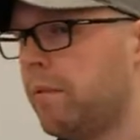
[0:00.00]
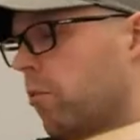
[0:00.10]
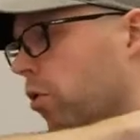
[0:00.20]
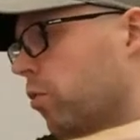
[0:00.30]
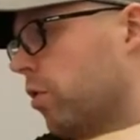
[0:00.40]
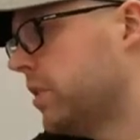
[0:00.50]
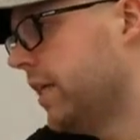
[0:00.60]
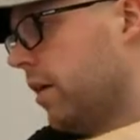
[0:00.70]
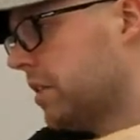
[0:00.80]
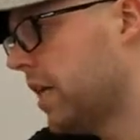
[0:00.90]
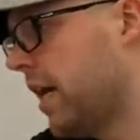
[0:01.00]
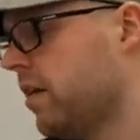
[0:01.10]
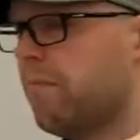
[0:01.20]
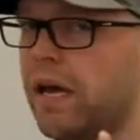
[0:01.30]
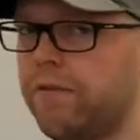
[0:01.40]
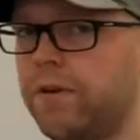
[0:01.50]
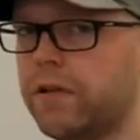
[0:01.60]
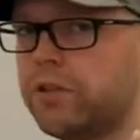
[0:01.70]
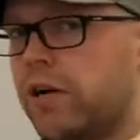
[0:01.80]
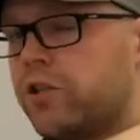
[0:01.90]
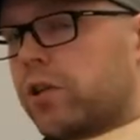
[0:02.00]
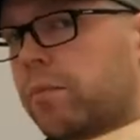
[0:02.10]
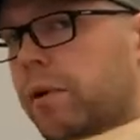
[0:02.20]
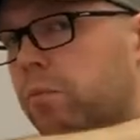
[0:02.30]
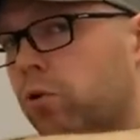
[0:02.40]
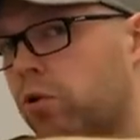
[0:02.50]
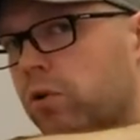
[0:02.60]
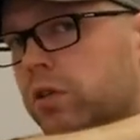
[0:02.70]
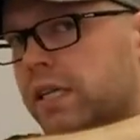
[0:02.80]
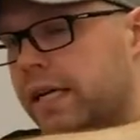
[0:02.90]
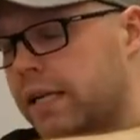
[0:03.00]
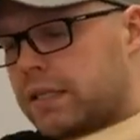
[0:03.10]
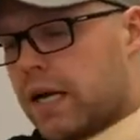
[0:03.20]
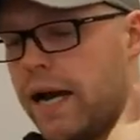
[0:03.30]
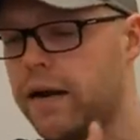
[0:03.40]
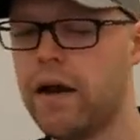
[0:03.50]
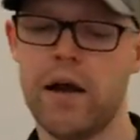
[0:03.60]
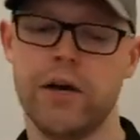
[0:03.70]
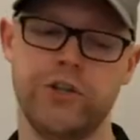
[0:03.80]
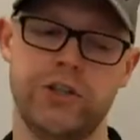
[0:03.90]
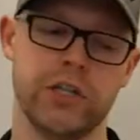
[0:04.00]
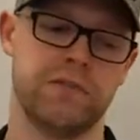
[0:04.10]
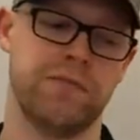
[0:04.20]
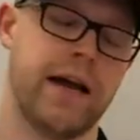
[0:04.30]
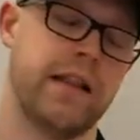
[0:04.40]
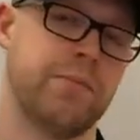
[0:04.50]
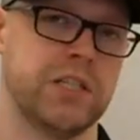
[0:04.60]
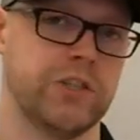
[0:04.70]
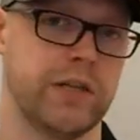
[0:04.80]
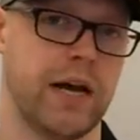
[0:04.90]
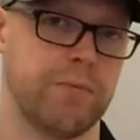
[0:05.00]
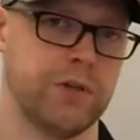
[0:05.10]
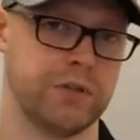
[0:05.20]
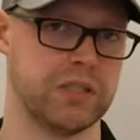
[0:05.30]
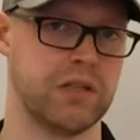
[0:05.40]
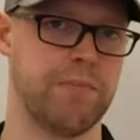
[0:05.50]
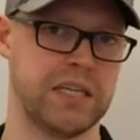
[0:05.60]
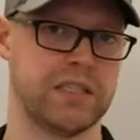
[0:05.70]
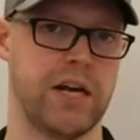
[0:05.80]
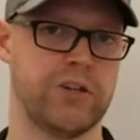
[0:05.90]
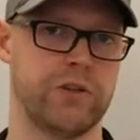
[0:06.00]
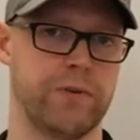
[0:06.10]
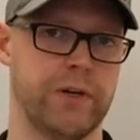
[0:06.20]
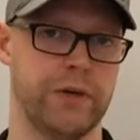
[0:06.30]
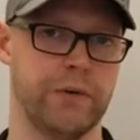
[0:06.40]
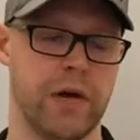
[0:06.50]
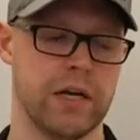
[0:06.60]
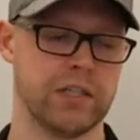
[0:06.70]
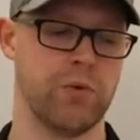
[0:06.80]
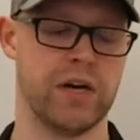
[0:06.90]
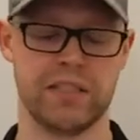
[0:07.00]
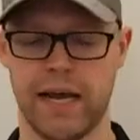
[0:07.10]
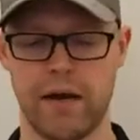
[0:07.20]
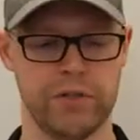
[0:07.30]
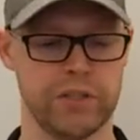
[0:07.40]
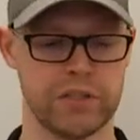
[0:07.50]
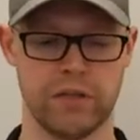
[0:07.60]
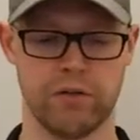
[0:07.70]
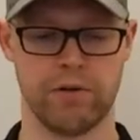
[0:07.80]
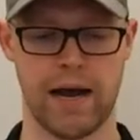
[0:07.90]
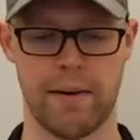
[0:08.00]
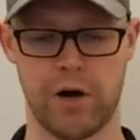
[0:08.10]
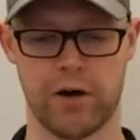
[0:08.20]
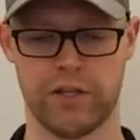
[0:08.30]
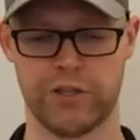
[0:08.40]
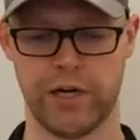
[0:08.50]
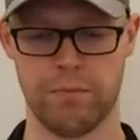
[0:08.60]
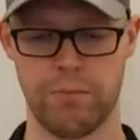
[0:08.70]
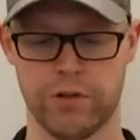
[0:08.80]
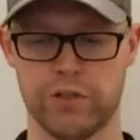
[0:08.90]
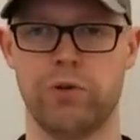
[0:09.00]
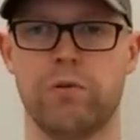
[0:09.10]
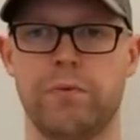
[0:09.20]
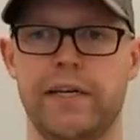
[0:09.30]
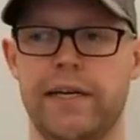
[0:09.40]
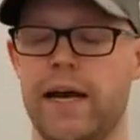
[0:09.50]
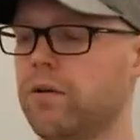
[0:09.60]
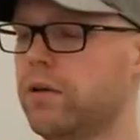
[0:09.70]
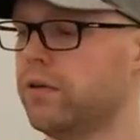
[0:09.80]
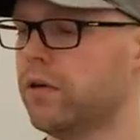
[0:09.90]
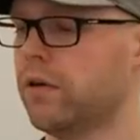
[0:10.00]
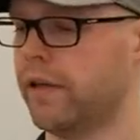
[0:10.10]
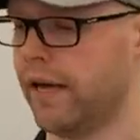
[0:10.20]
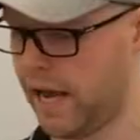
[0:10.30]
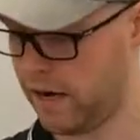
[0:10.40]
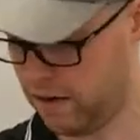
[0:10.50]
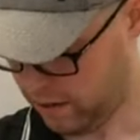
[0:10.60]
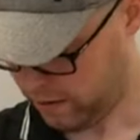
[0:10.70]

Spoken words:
more towards the outside. You may feel the stretch a little bit more towards the inside. Just find the position that produces the best tension for you. So once again, we just grab onto the chair, pull the shoulder blade down, turn the head,